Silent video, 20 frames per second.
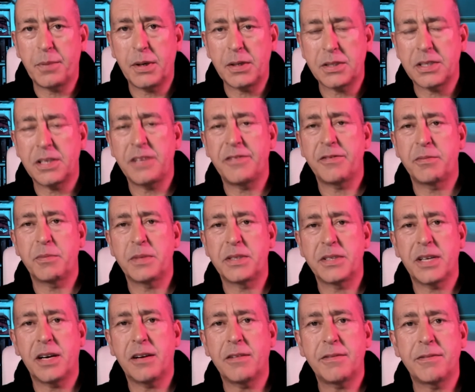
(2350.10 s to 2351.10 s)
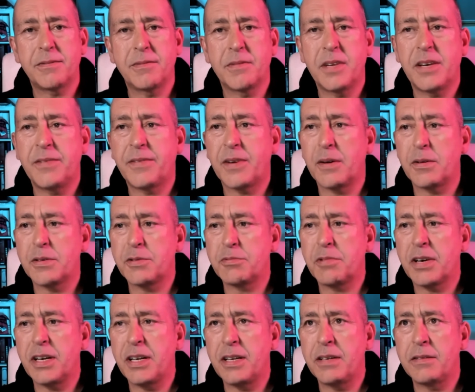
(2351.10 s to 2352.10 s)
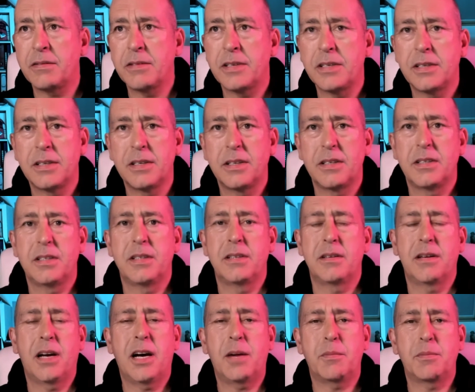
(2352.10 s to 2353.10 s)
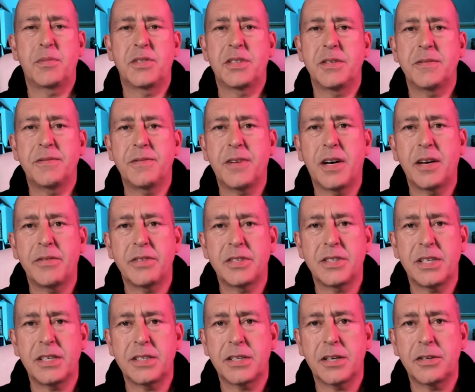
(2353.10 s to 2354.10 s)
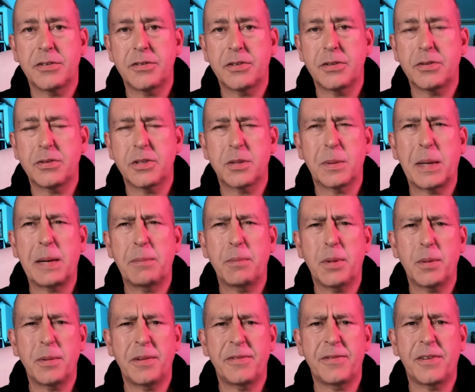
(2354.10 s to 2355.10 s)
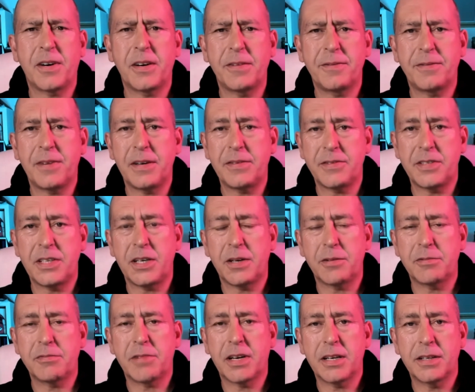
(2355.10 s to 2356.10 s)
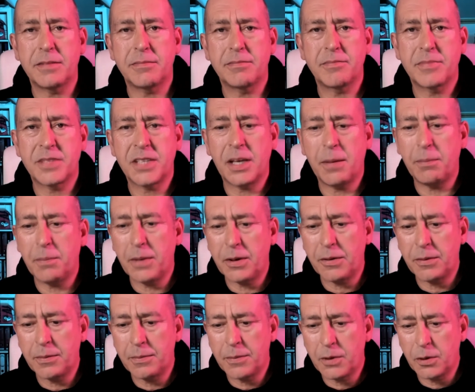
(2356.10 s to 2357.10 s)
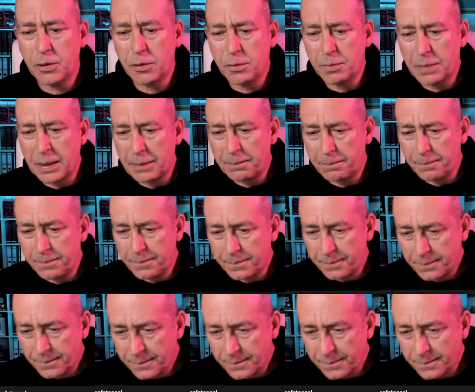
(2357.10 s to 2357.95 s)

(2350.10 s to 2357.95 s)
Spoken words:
personally, for myself, if I was running up to 500 or 600 horsepower, probably 550, I would run 10mm oil pump.